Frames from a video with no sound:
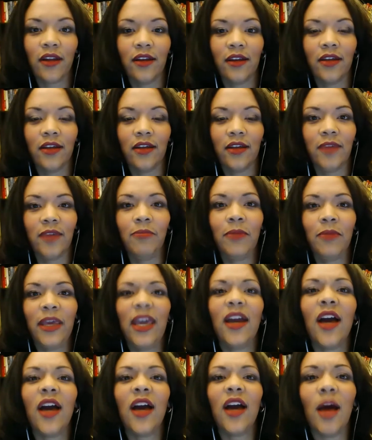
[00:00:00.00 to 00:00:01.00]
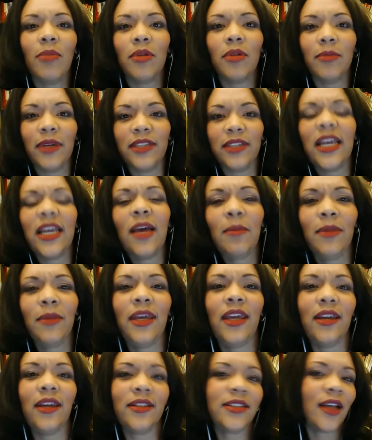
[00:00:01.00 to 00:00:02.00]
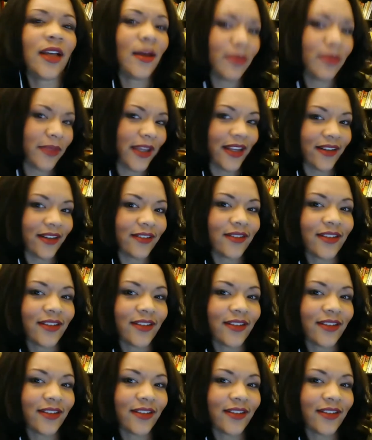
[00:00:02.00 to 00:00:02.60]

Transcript: Give me a compliment. Tell me something.